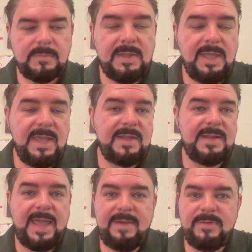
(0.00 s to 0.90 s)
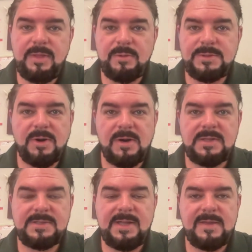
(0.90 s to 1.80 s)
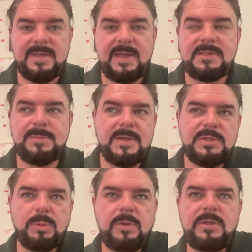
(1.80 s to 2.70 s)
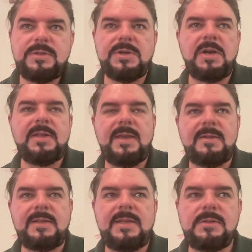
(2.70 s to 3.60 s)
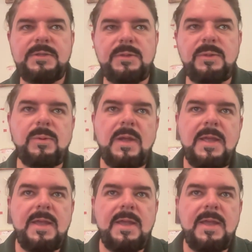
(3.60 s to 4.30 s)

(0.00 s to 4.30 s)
And having those targets like that, especially when you start getting into